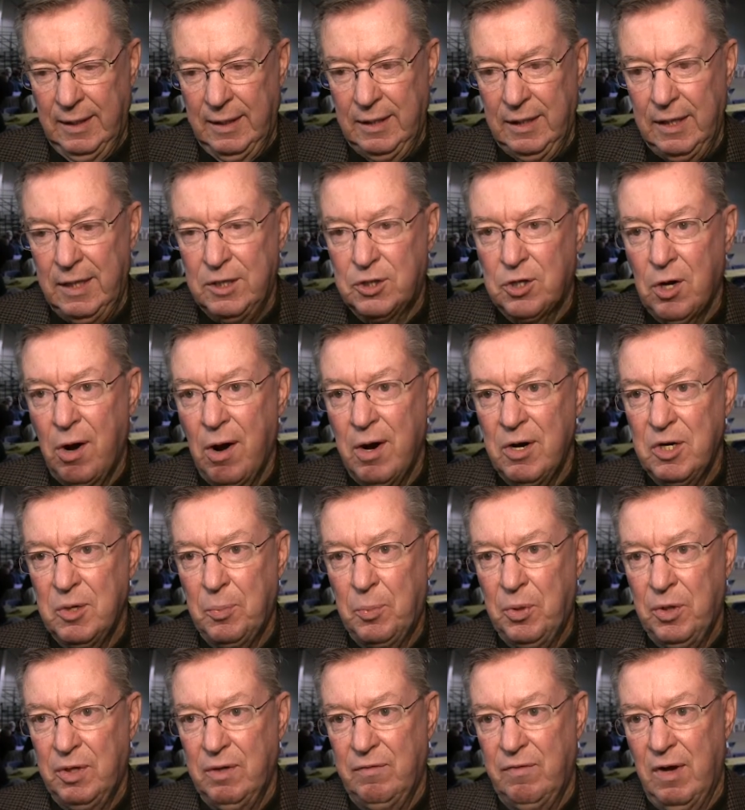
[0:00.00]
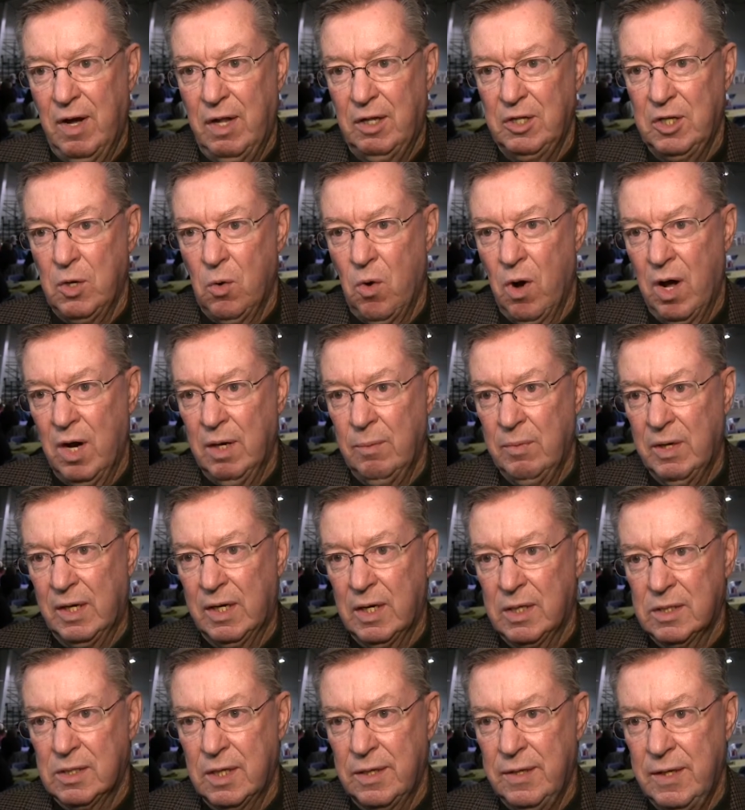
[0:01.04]
It's hard to put a value on it
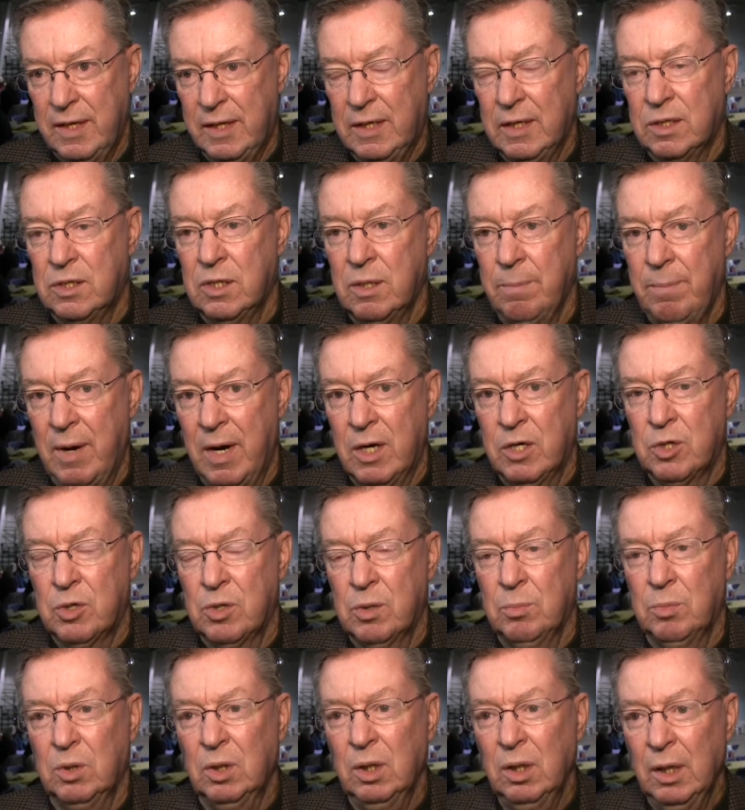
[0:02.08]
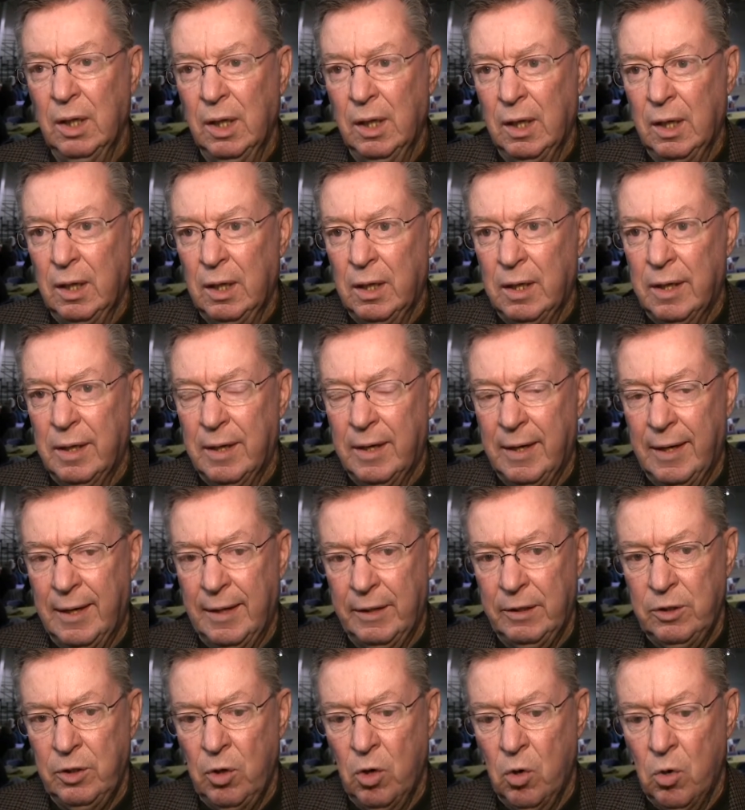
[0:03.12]
because I think it's immeasurable
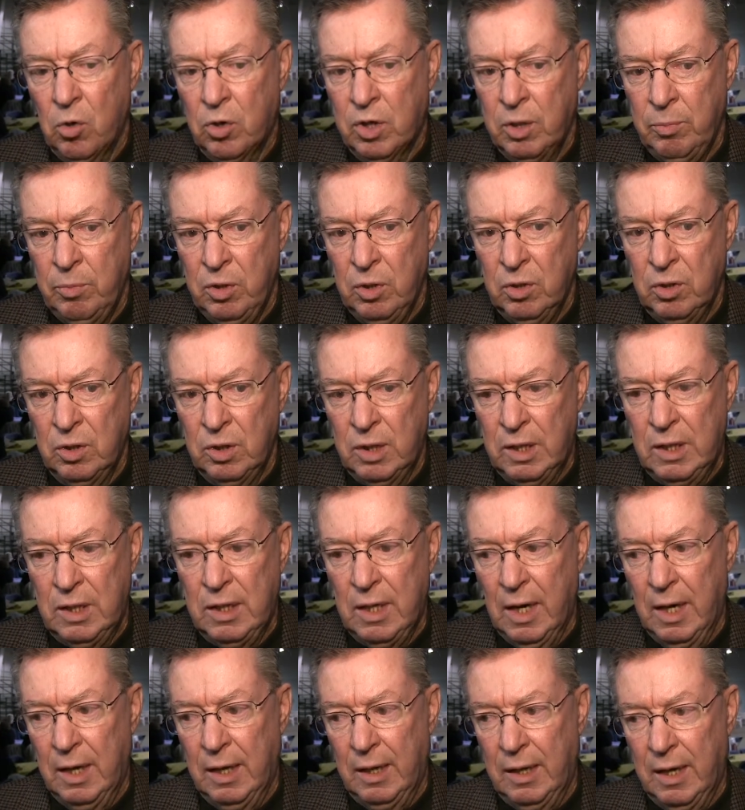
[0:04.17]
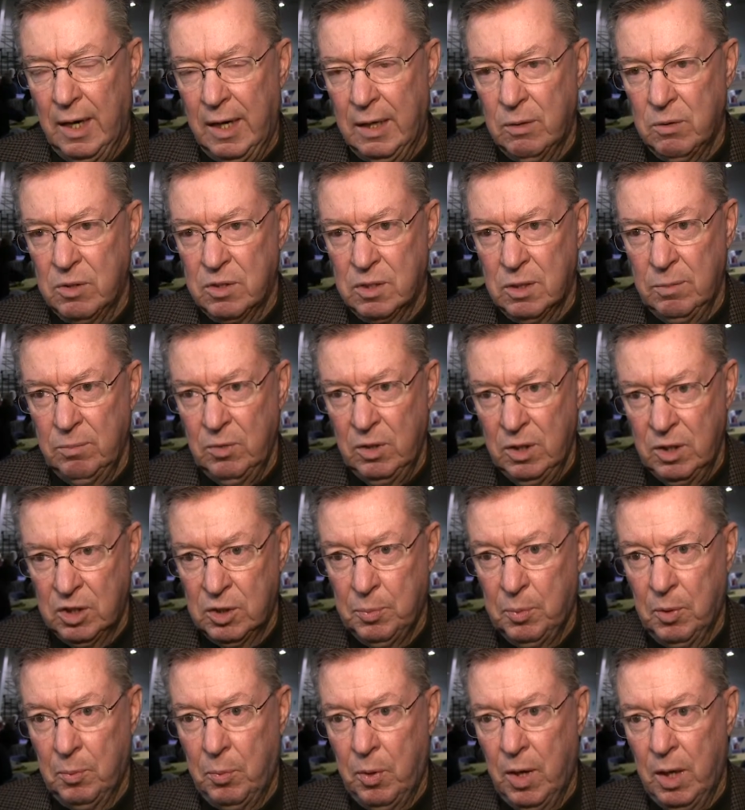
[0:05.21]
uh, no community. I, uh, I was a
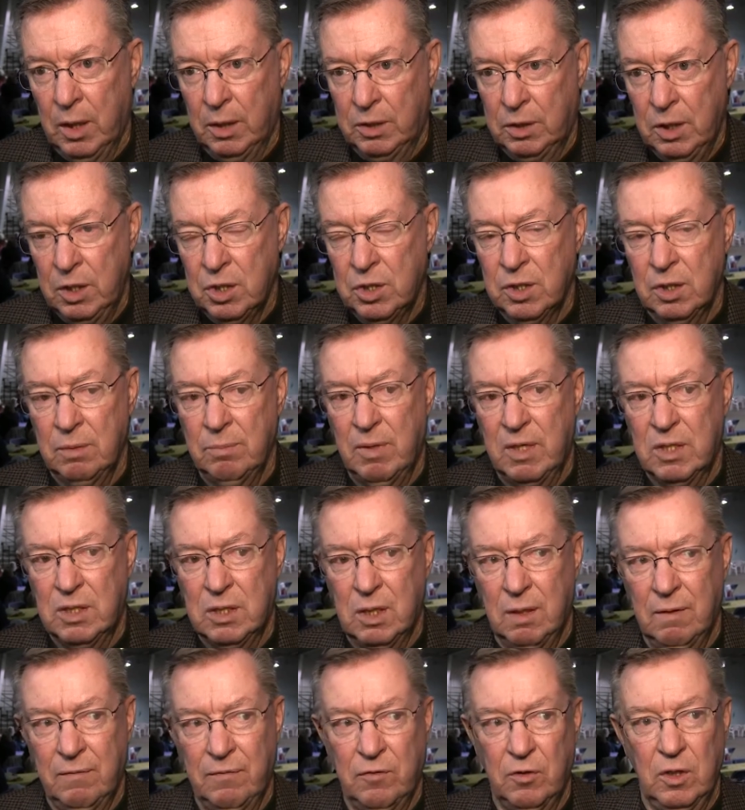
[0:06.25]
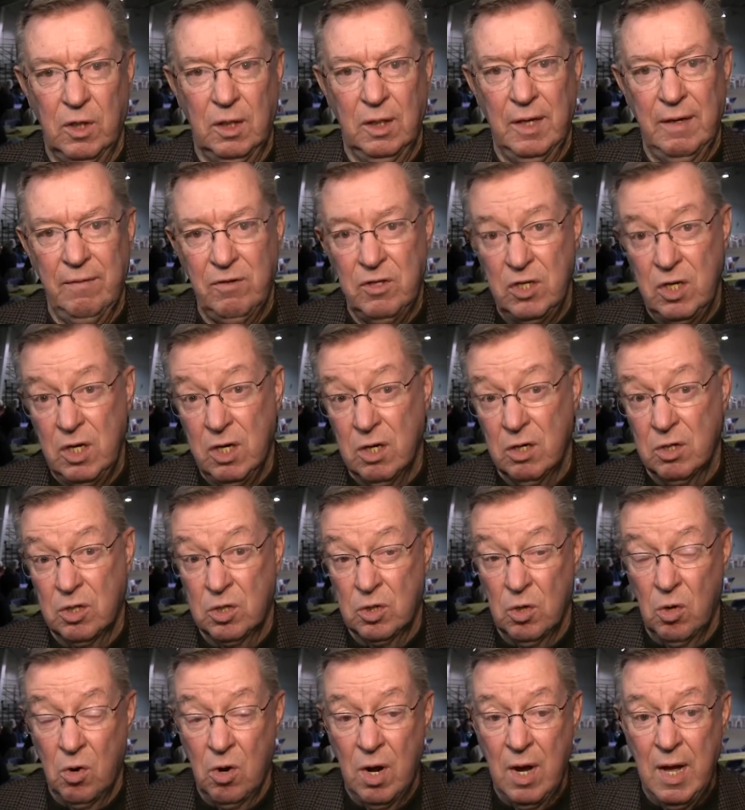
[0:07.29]
municipal politician myself for 11 years,
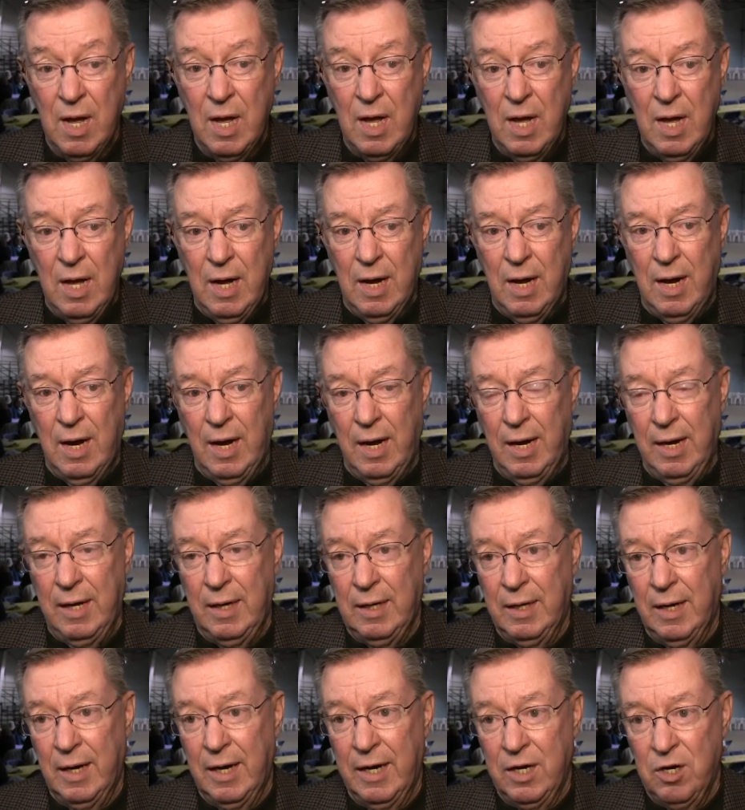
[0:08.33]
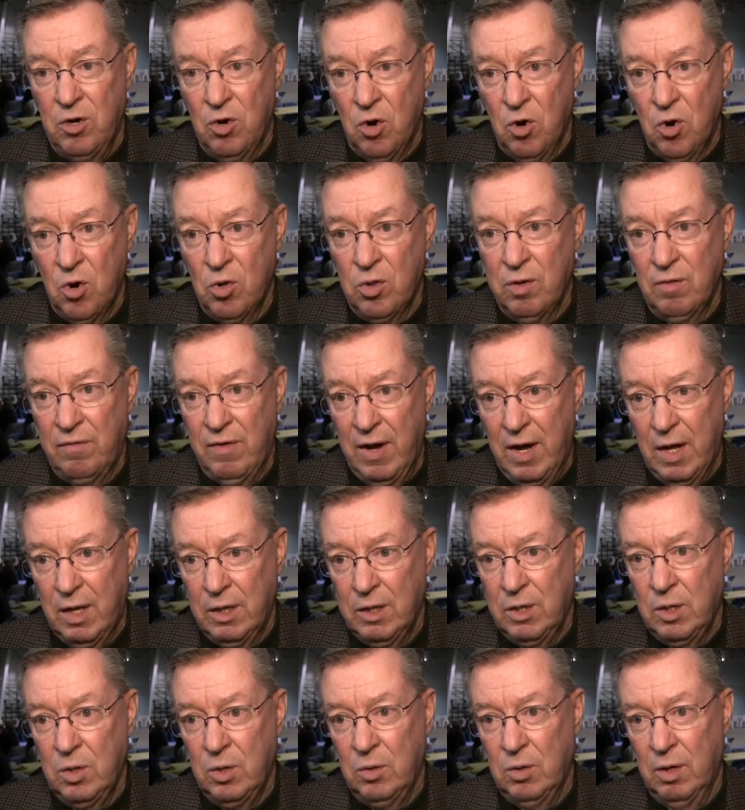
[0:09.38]
so I, I know the
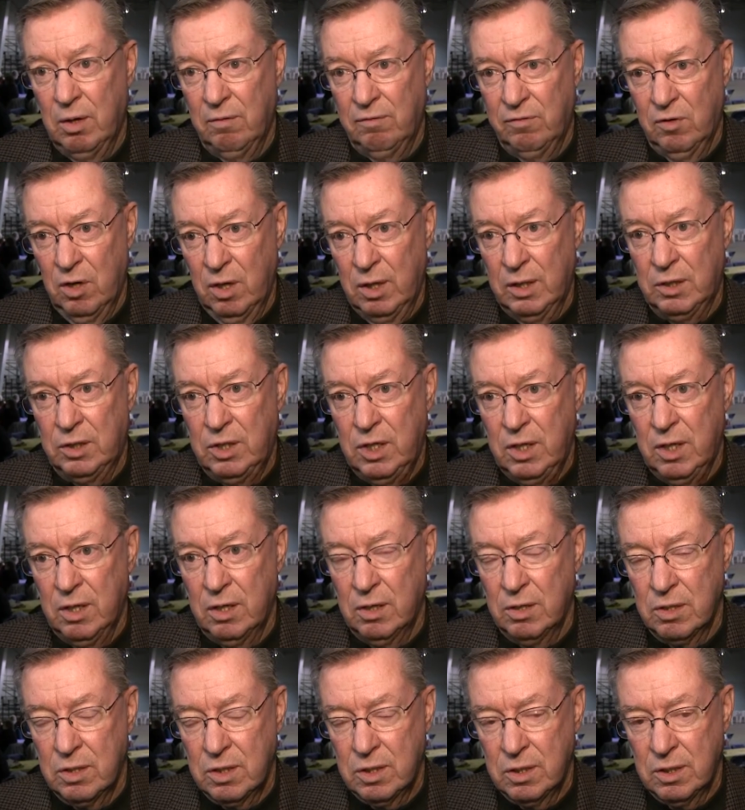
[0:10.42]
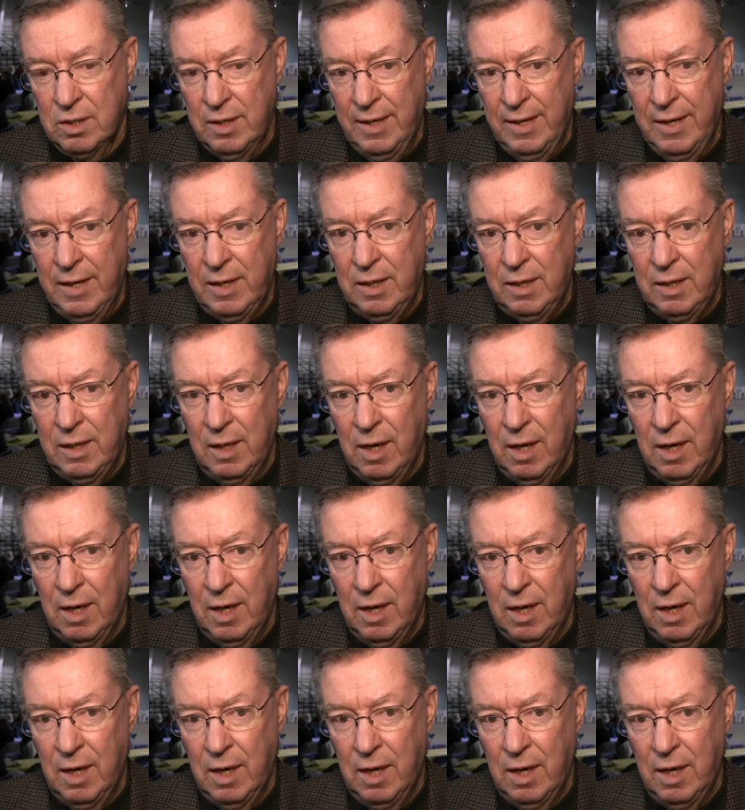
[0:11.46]
value of volunteers, and